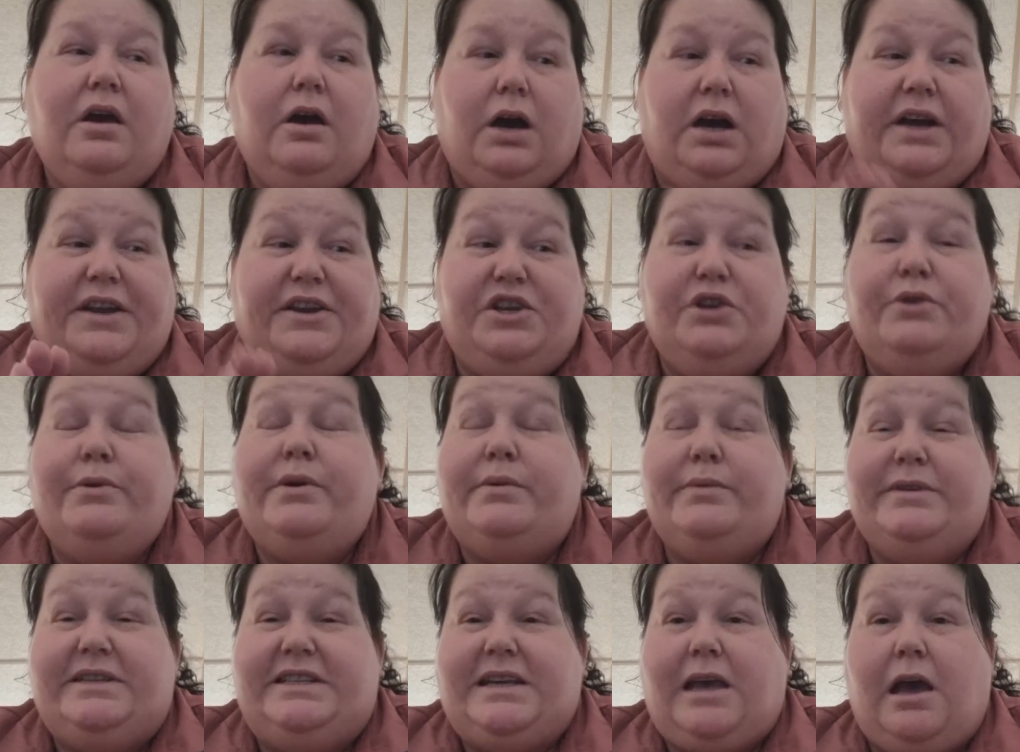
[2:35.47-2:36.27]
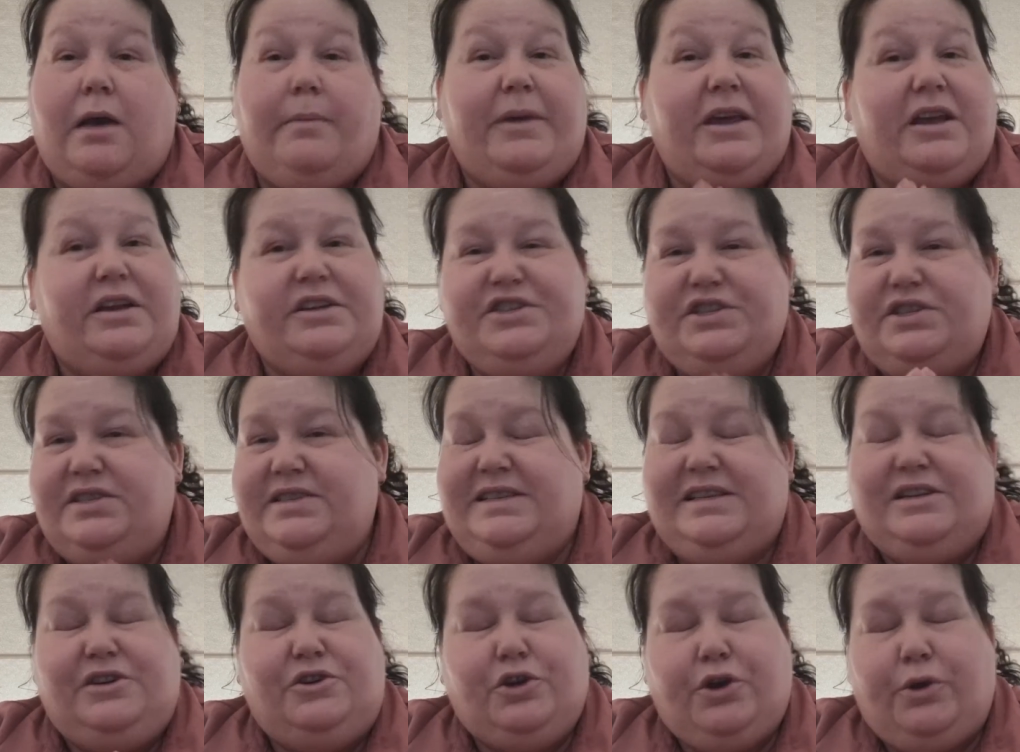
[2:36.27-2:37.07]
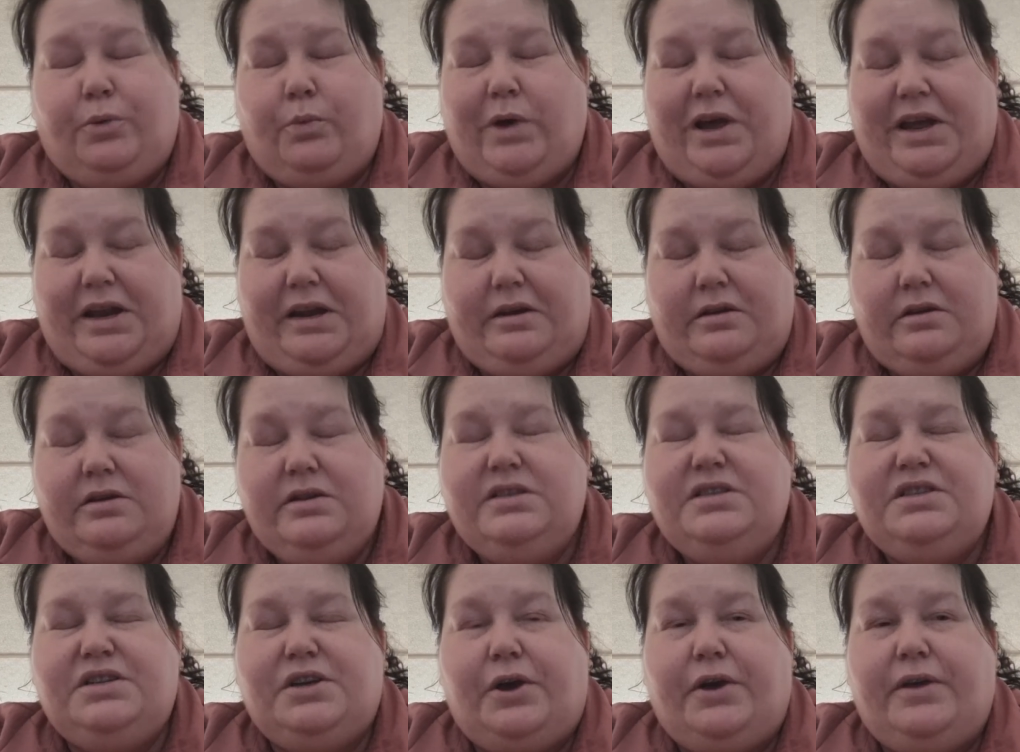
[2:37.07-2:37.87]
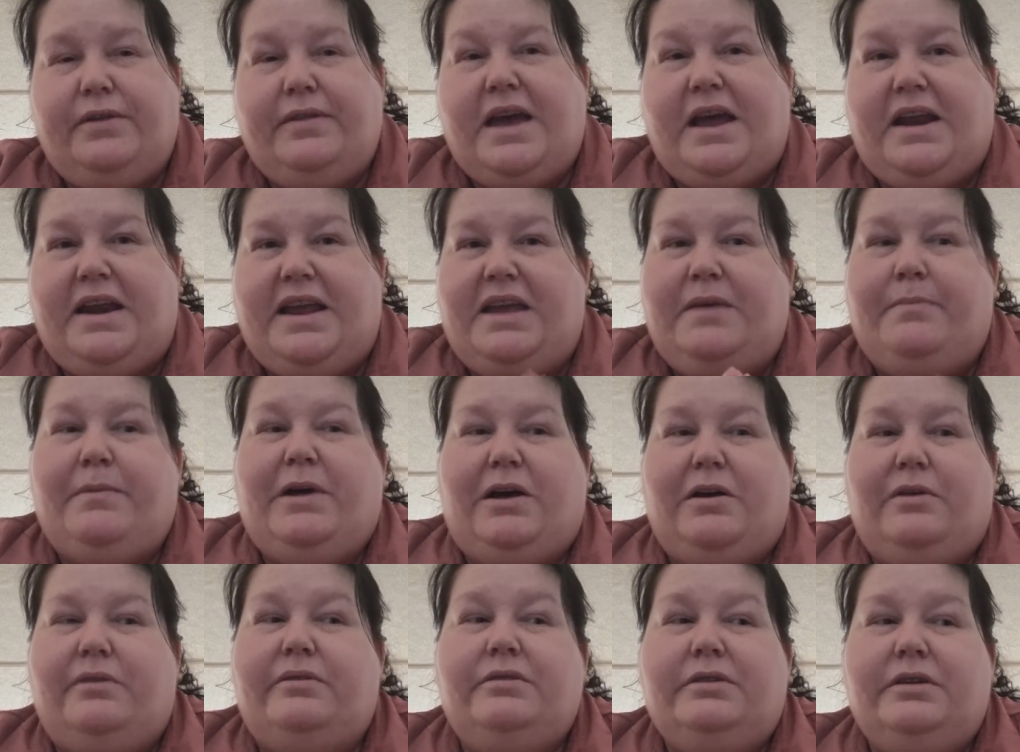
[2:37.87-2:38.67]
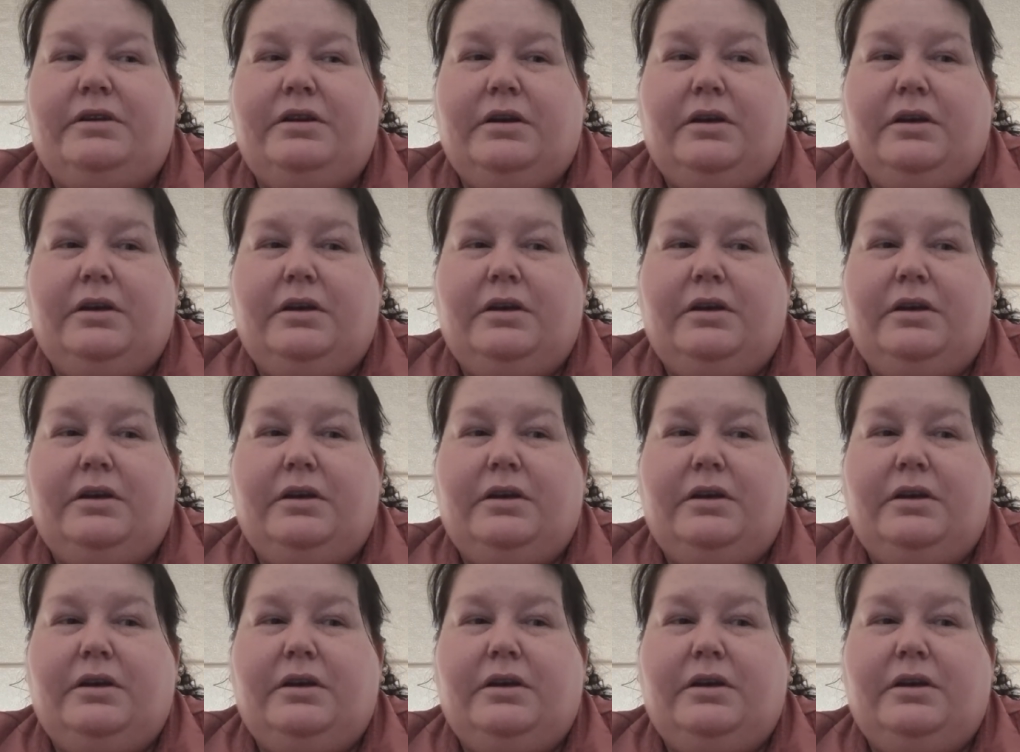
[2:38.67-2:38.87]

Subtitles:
I knew it was coming, I just didn't know when. So that email,